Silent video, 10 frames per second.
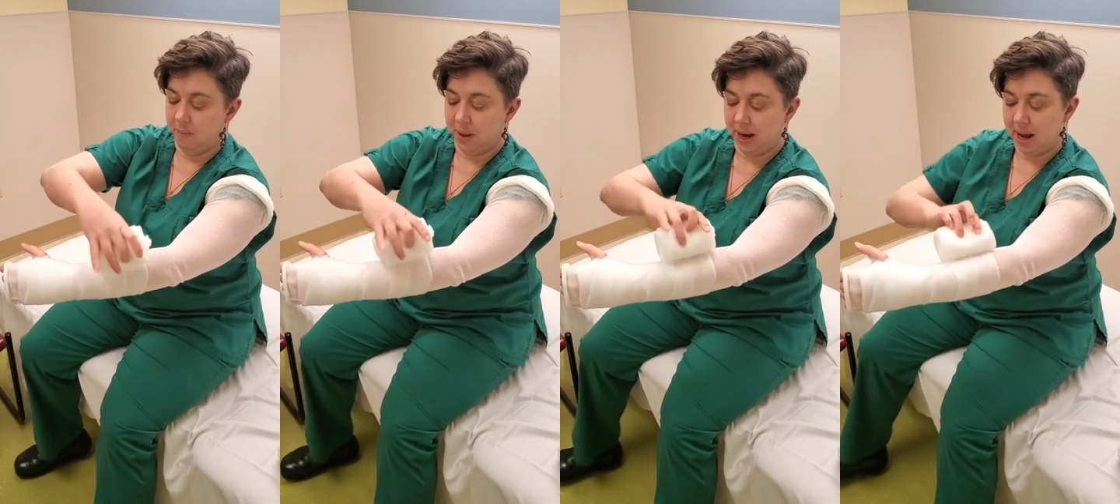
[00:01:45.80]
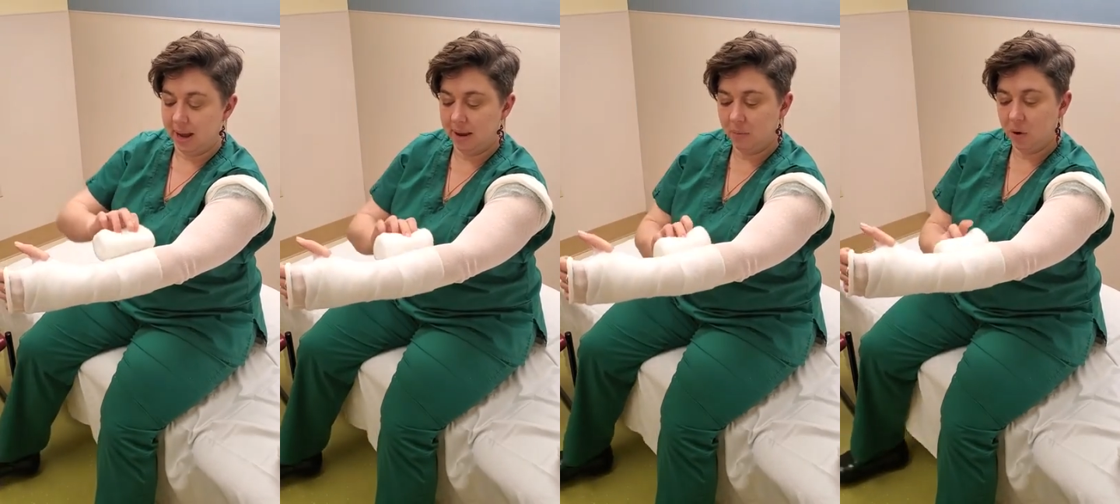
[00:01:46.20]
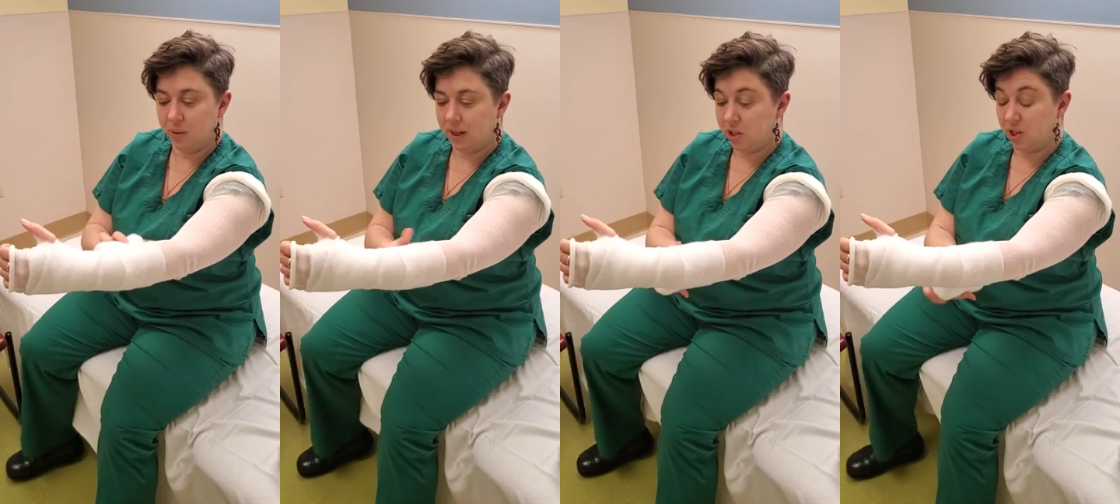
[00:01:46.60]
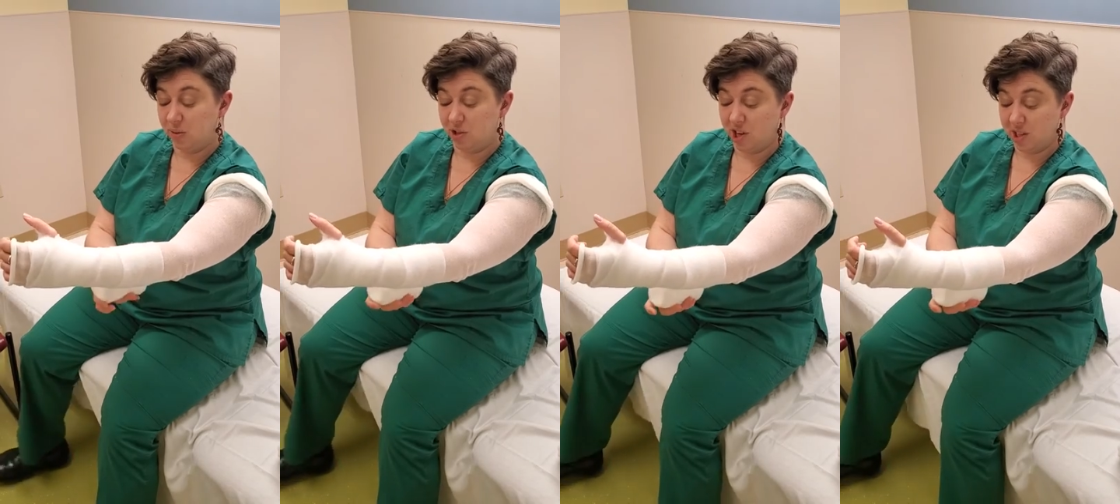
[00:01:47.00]
but I am going to
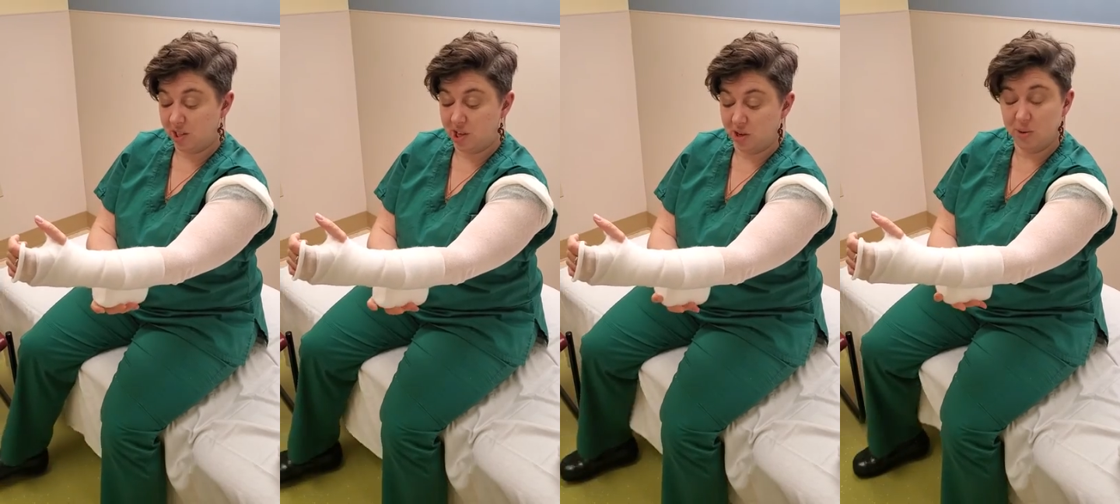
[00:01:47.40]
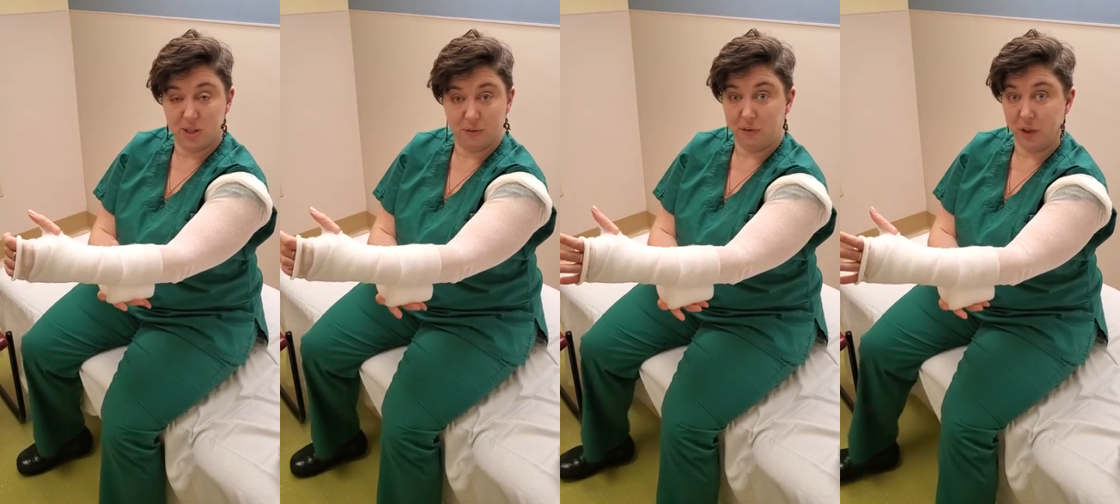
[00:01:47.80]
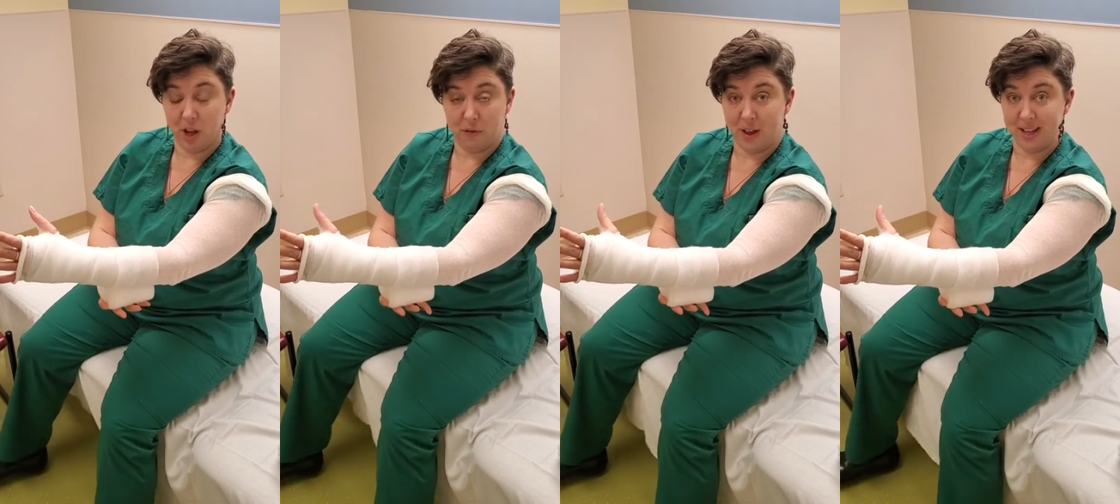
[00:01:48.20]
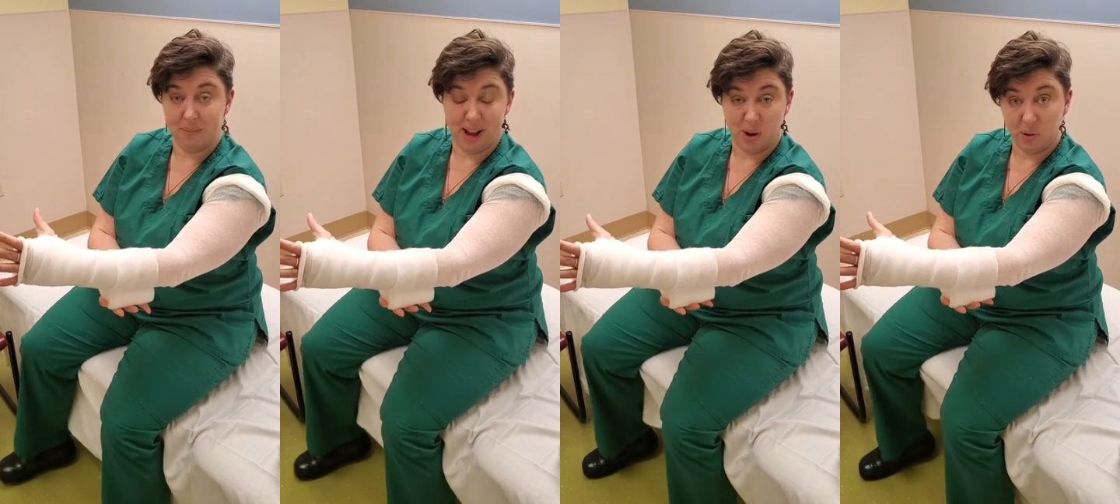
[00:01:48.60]
just use fluff as
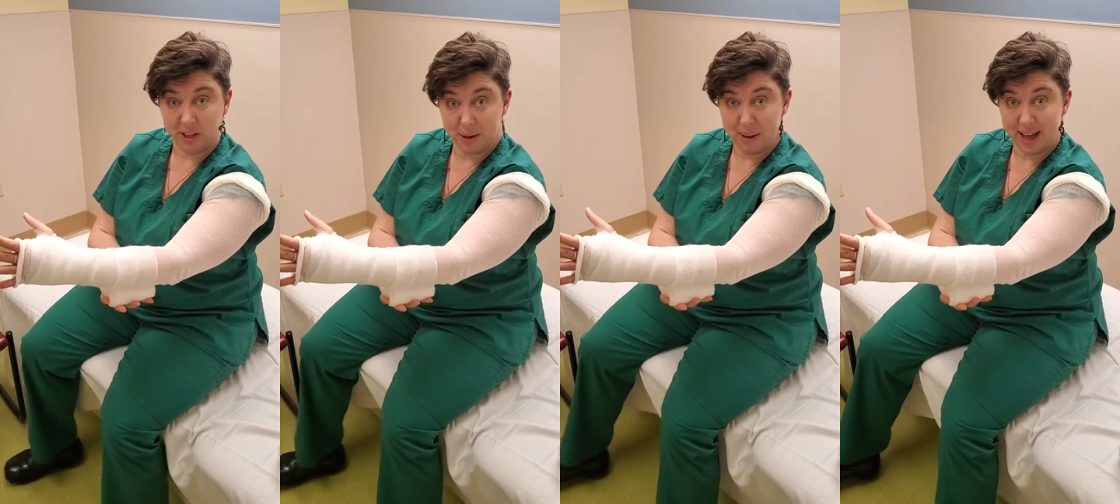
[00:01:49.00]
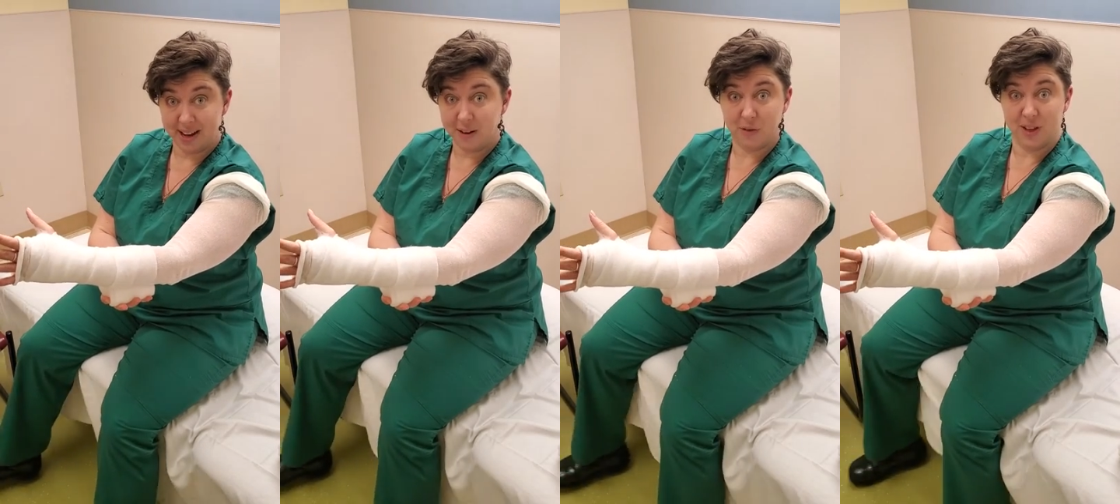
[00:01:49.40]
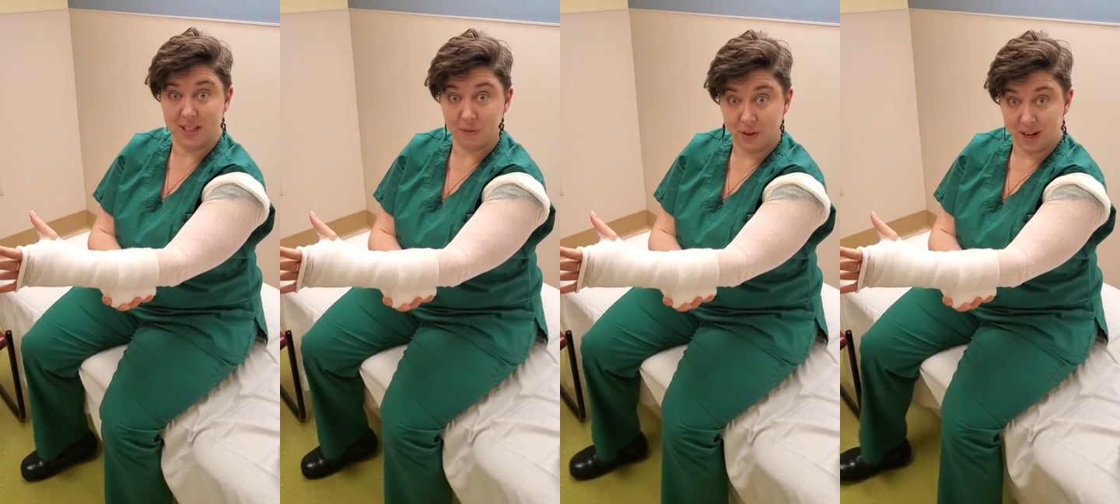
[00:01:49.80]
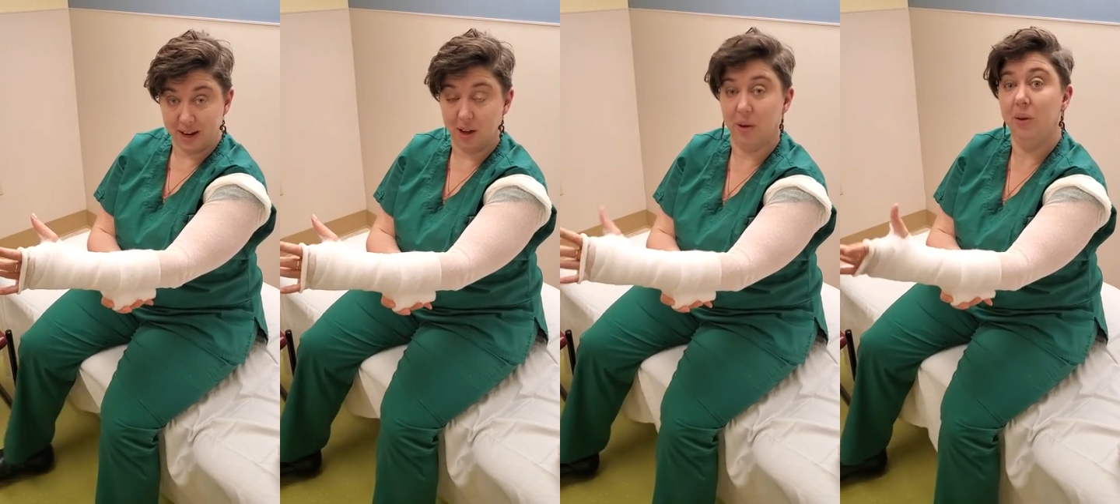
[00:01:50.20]
my only padding for this
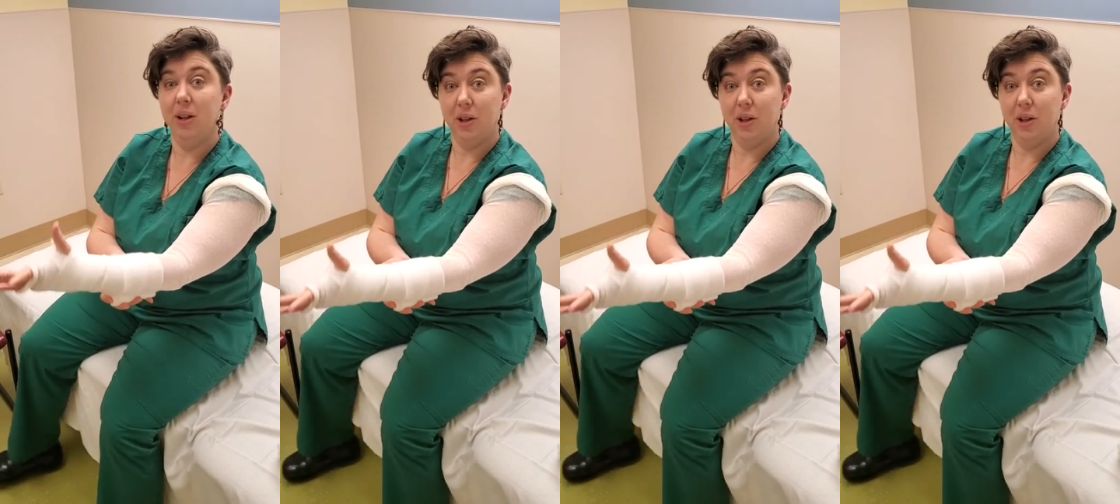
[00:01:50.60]
video.